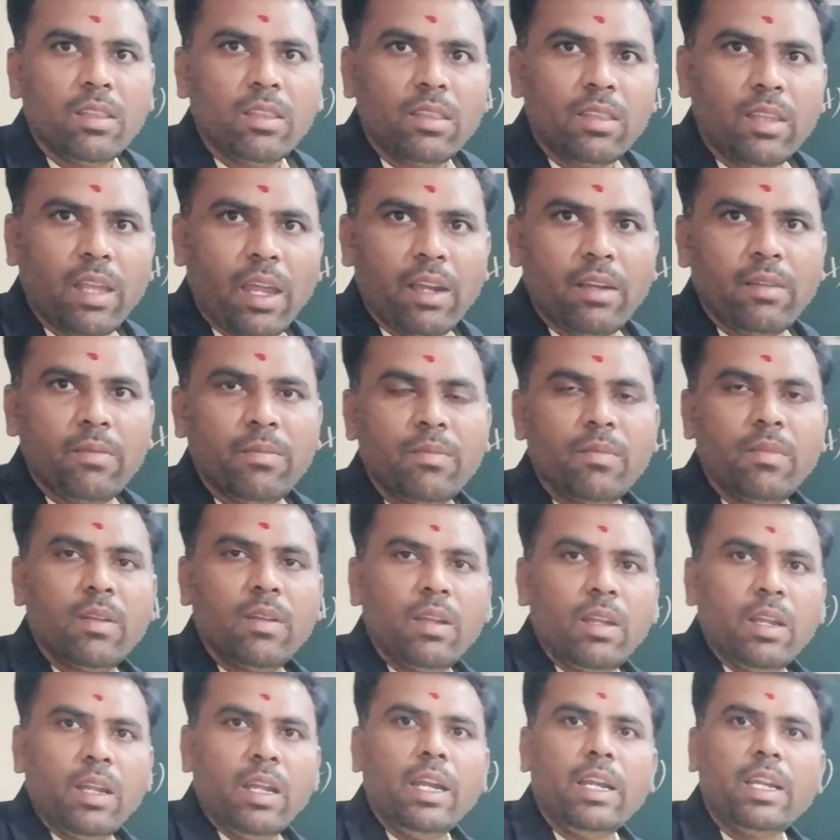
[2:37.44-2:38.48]
Then
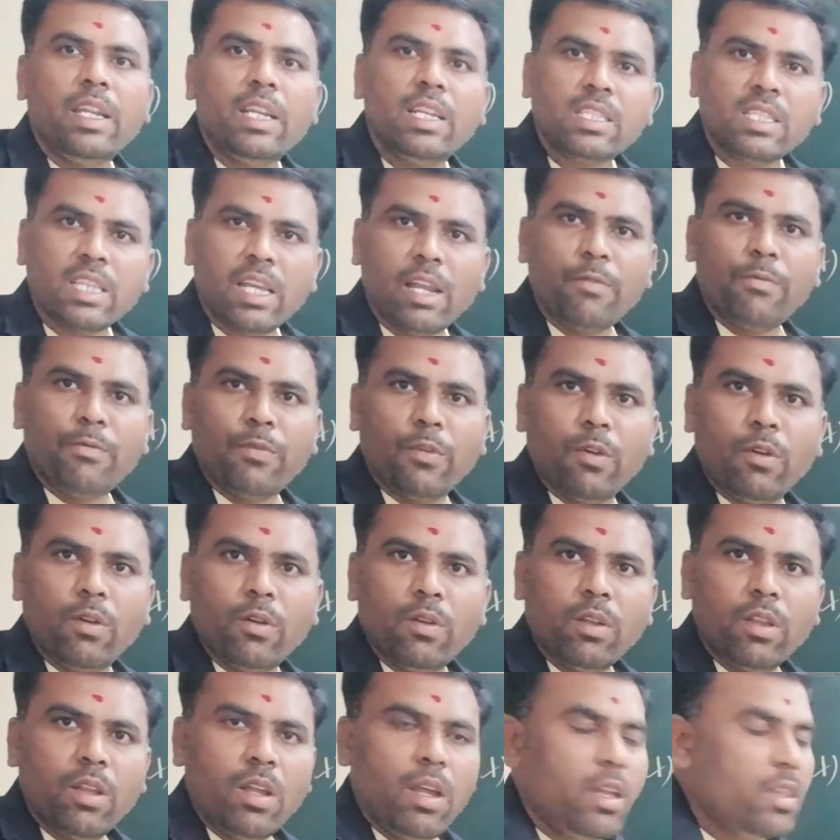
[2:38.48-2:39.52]
it is
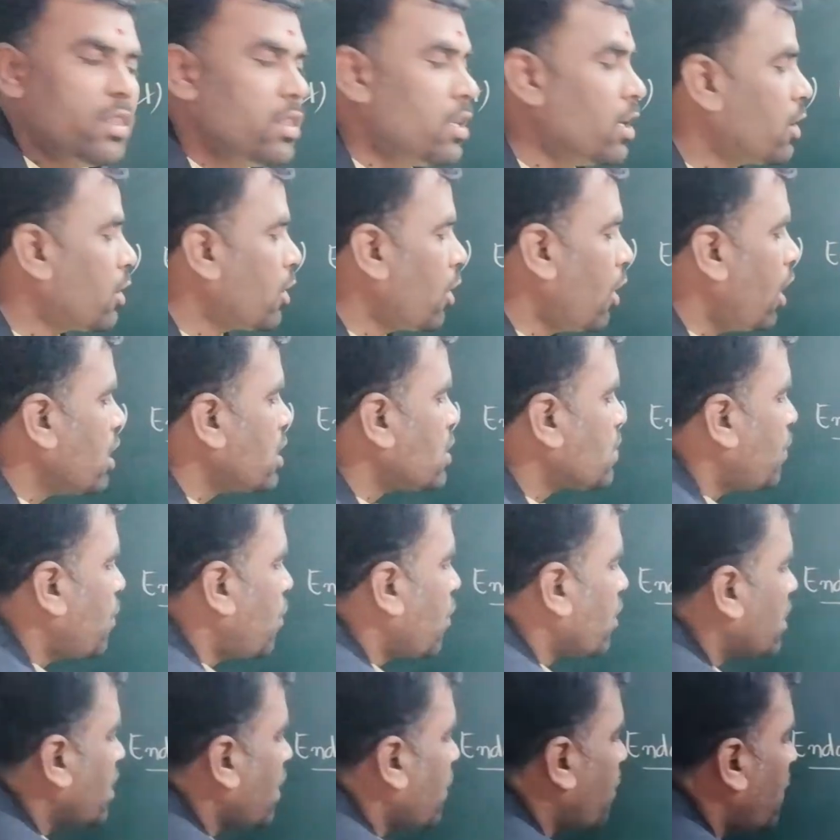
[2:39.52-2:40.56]
helpful to
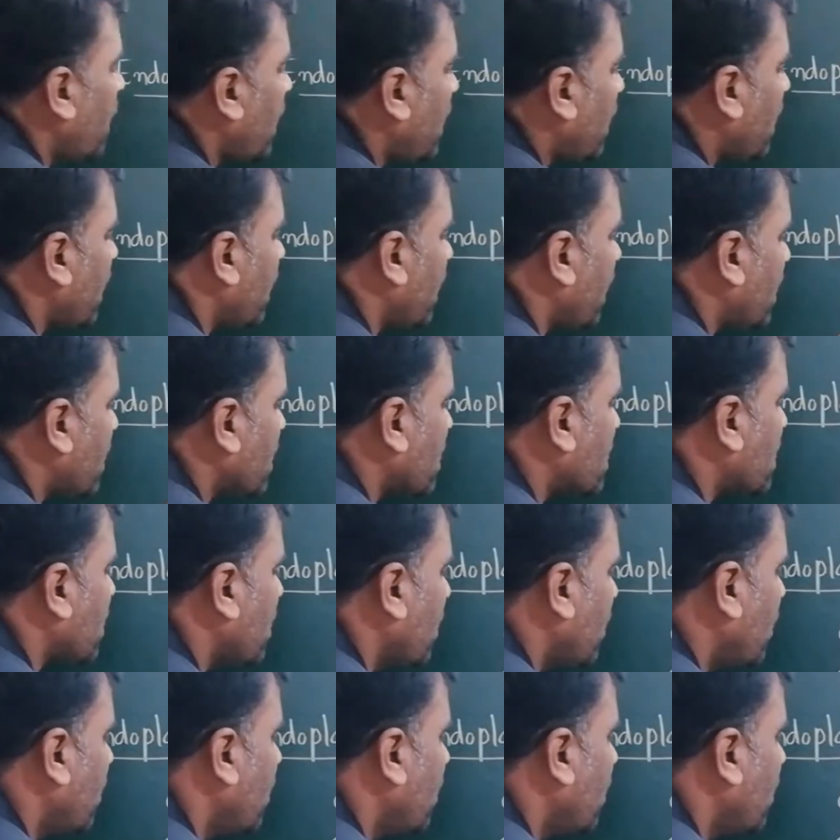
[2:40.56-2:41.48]
transport the materials